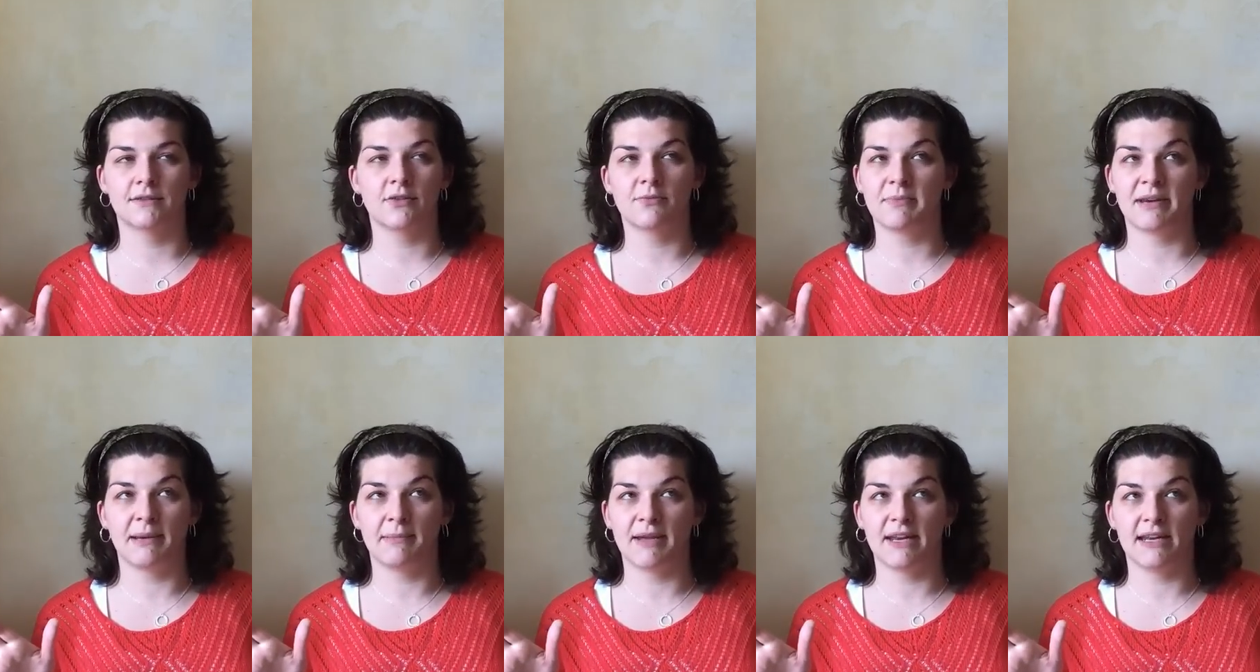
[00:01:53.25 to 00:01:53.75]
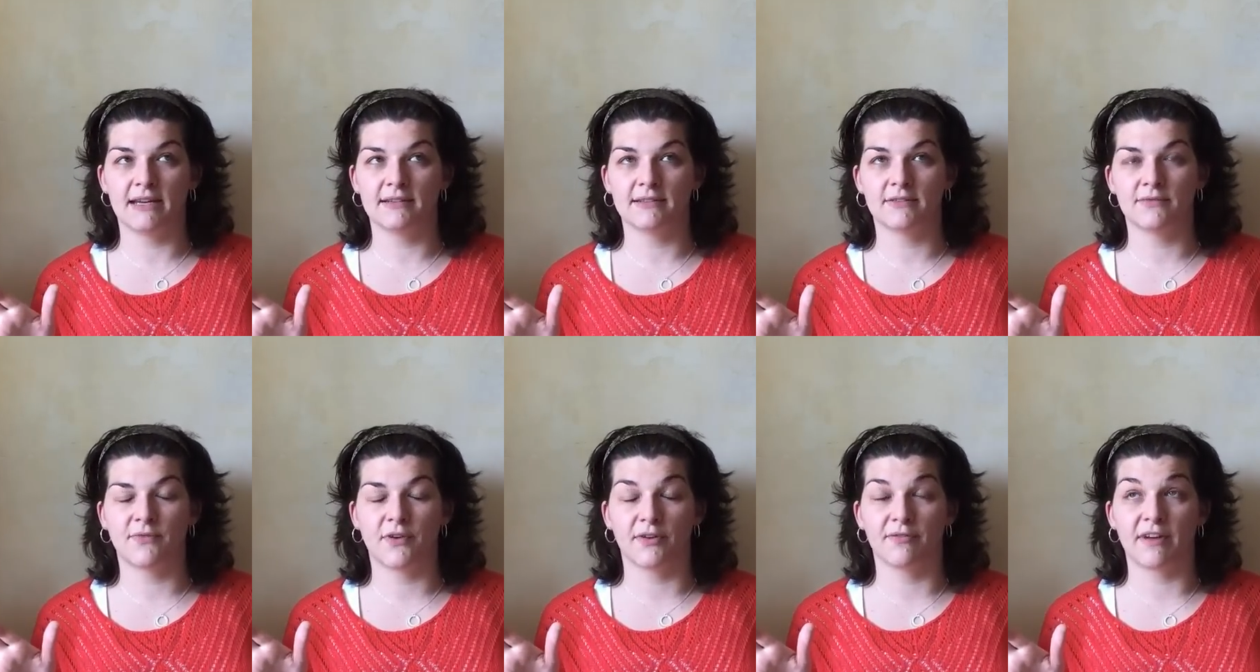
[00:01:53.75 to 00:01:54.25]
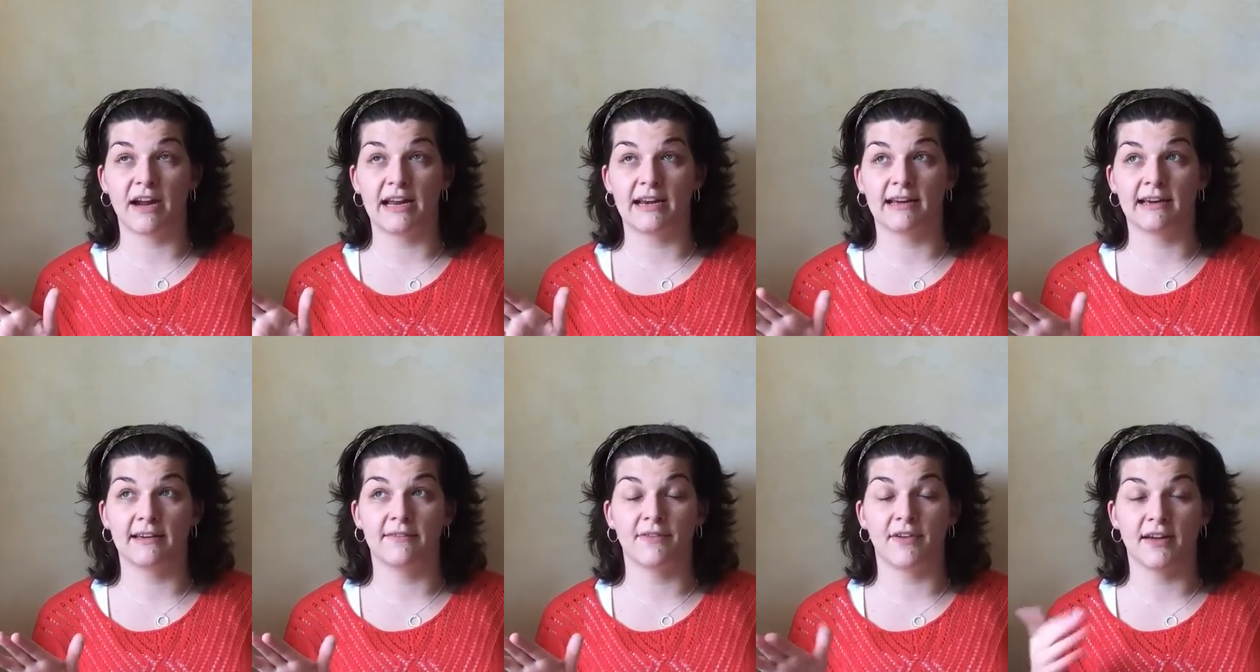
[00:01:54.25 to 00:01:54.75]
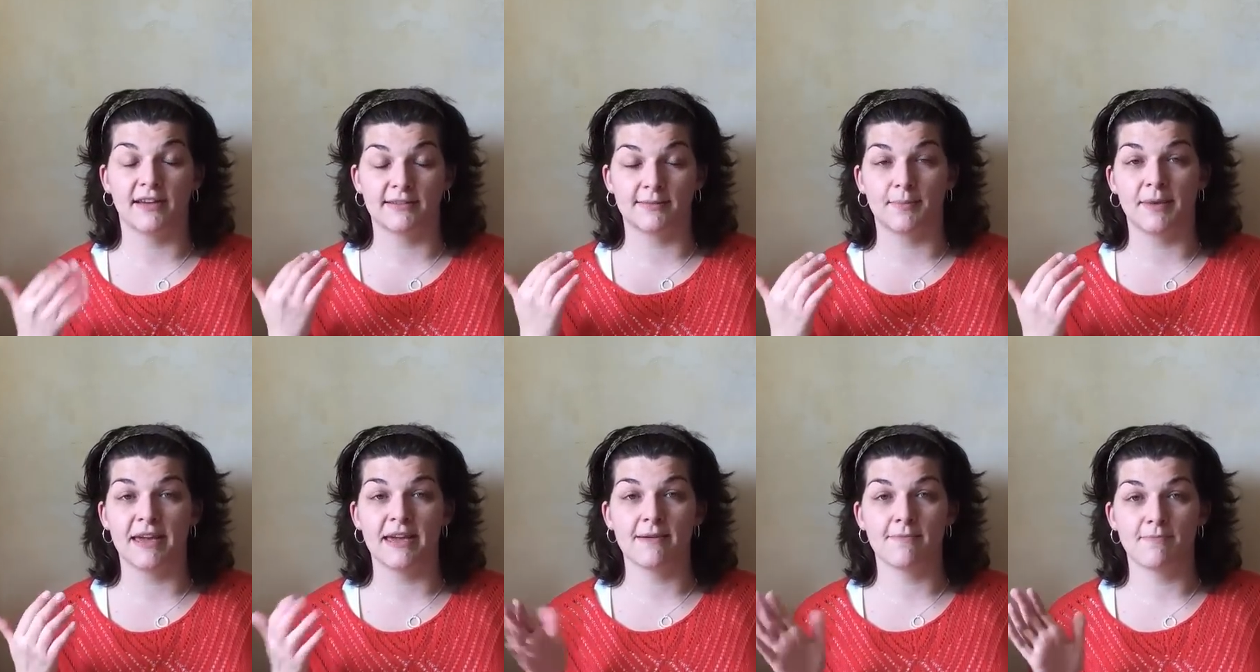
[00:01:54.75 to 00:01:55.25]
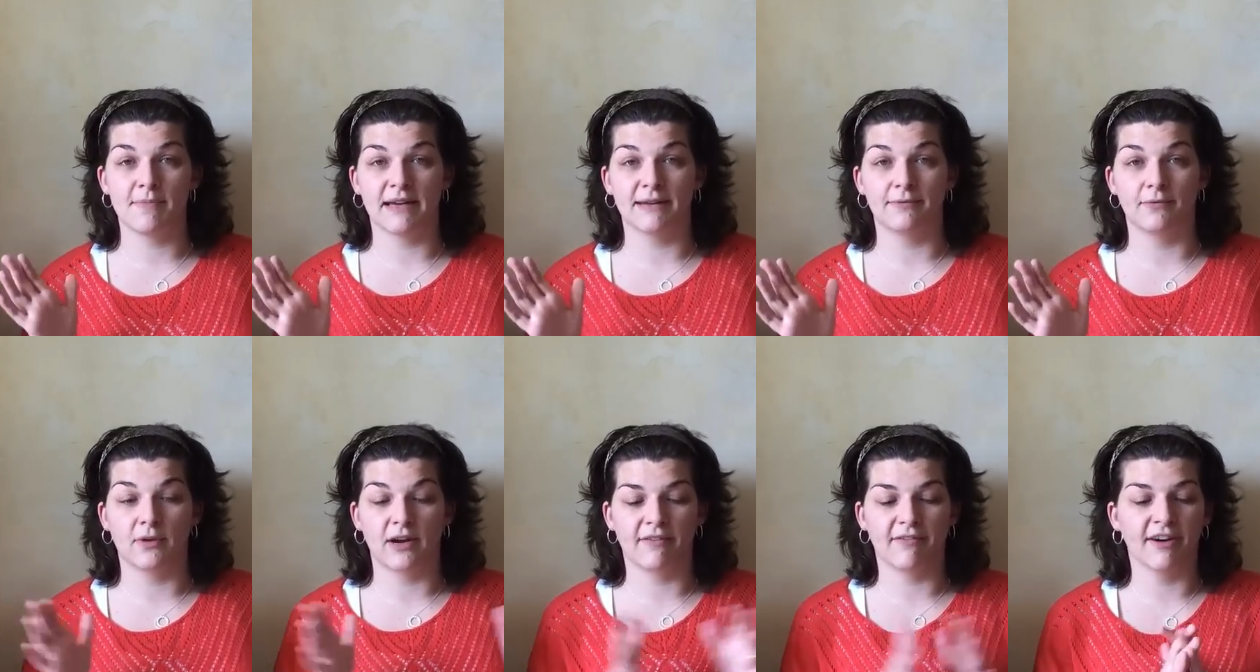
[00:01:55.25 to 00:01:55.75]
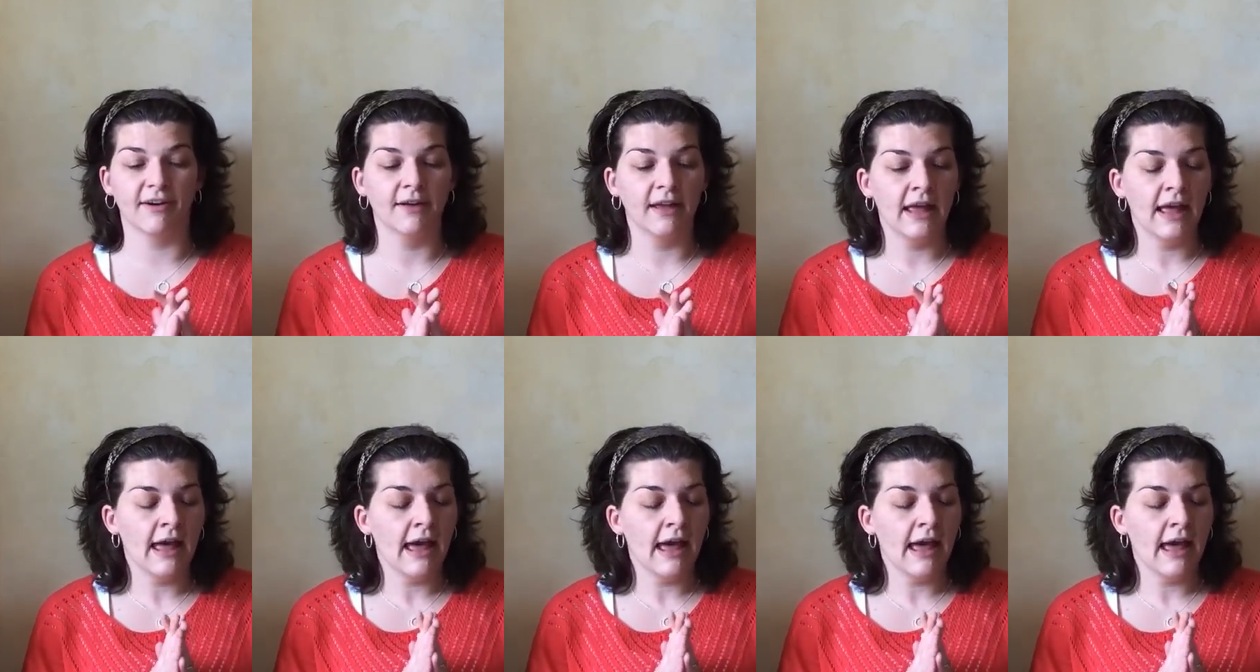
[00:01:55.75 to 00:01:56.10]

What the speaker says: Too many meetings for Friday, if you ask me. But whatever.